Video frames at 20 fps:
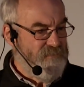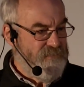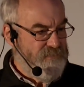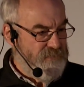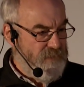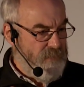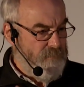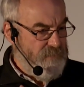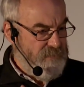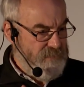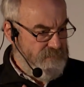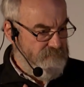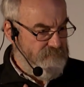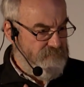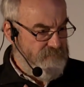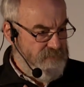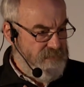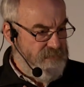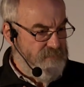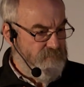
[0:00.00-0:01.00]
dominant
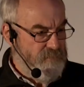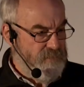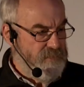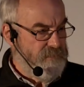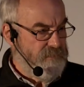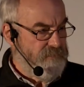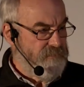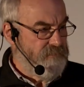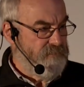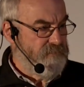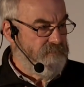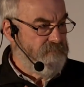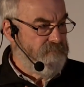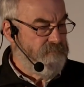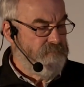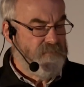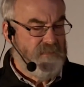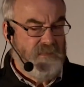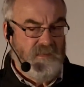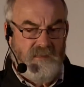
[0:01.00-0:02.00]
frameworks.
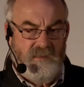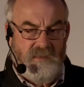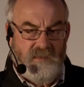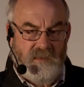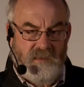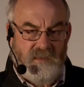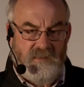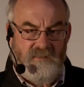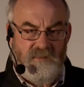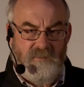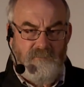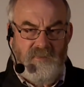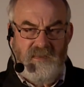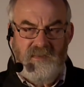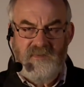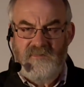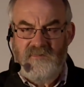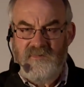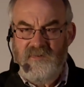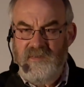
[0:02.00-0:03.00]
And the
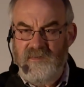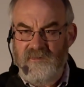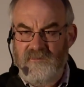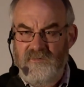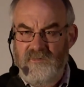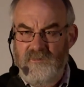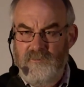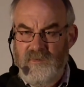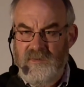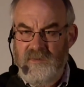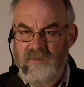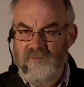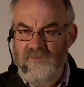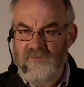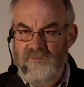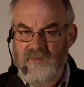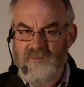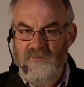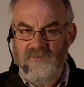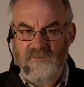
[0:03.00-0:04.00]
big six, the big
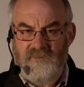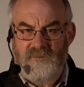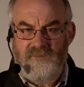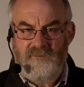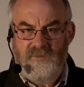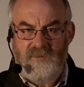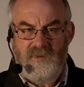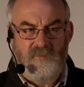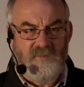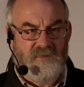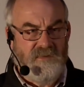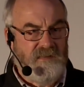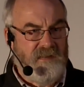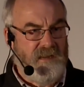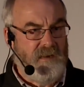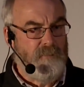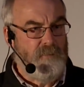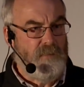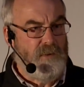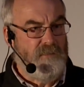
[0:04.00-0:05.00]
consultancy firms, are
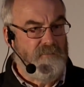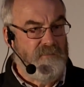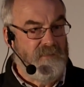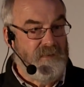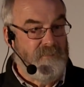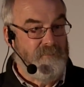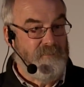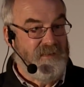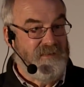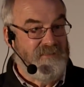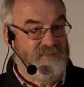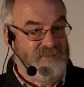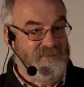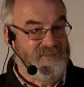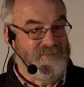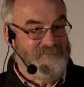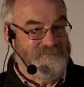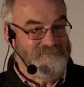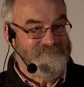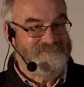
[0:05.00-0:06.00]
now moving in big
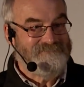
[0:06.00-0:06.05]
time.